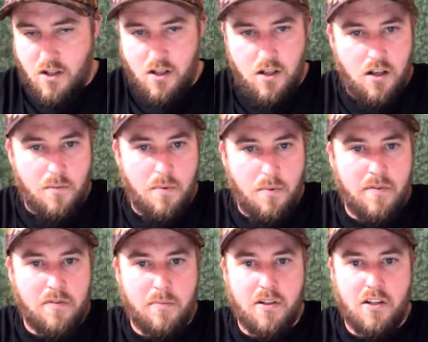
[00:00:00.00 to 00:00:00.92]
I'll probably
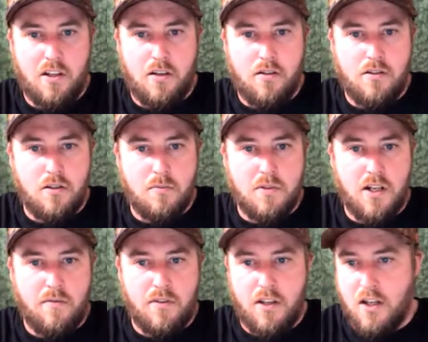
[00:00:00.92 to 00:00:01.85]
have to be in the YouTube
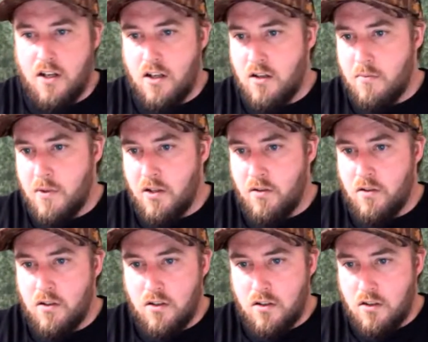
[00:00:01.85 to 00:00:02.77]
chat for that. Hang on.
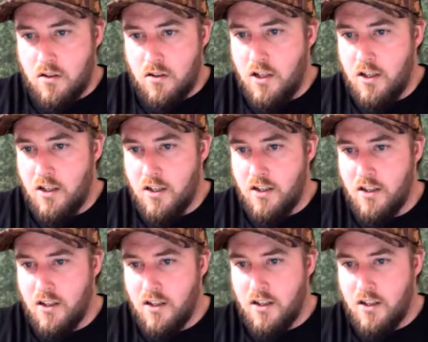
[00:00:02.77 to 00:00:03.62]
Click